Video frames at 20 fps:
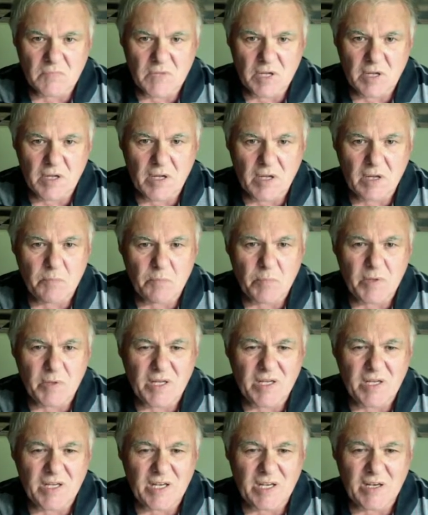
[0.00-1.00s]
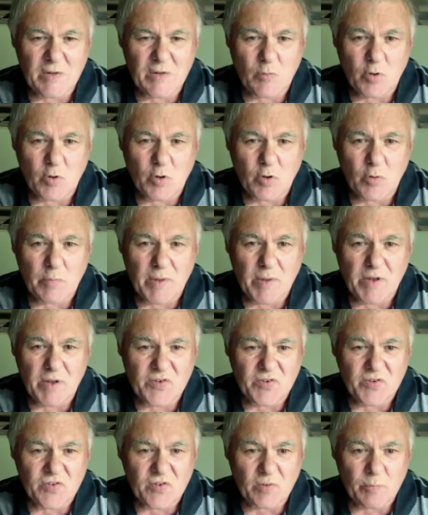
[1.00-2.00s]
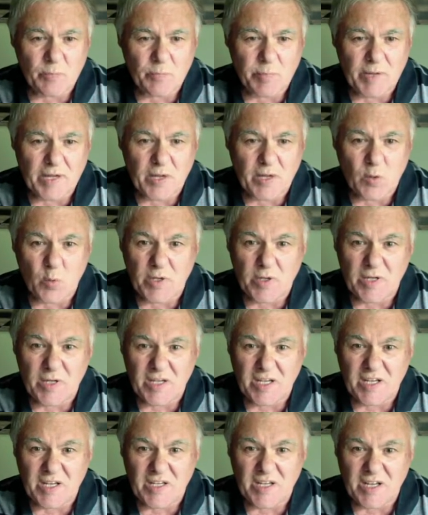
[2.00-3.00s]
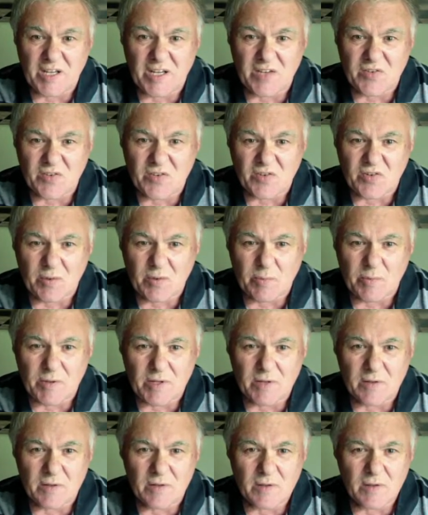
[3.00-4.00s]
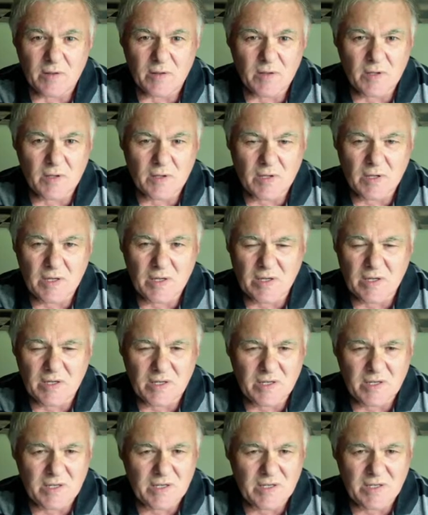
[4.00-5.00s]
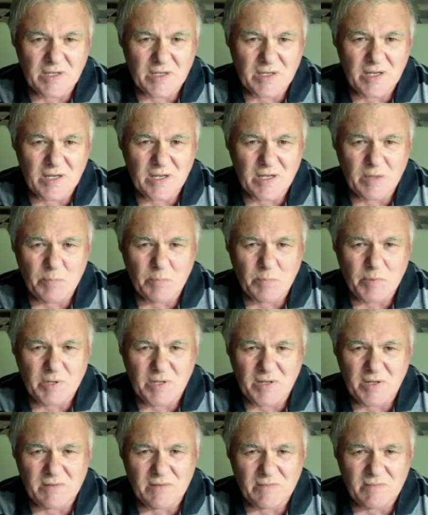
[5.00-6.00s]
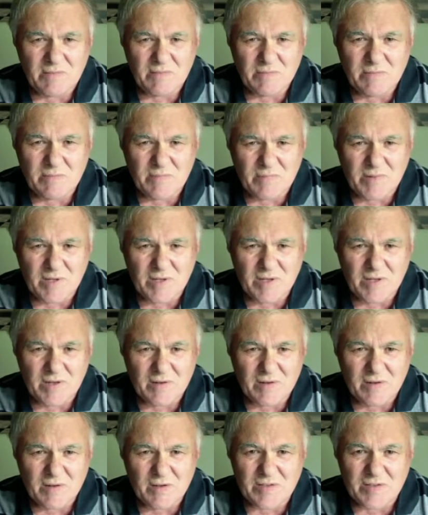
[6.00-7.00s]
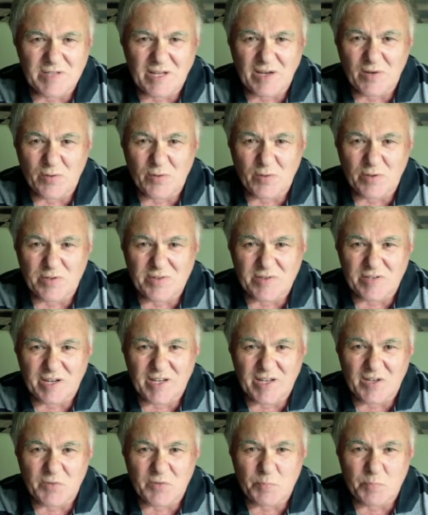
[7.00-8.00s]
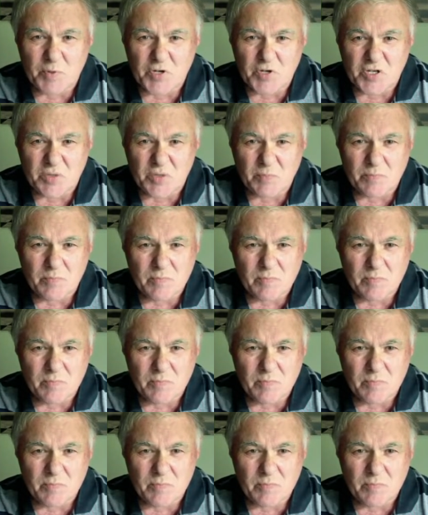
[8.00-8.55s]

He'd be in a real mess. I'd play queen here next or something, and he'd be. I would take his bishop.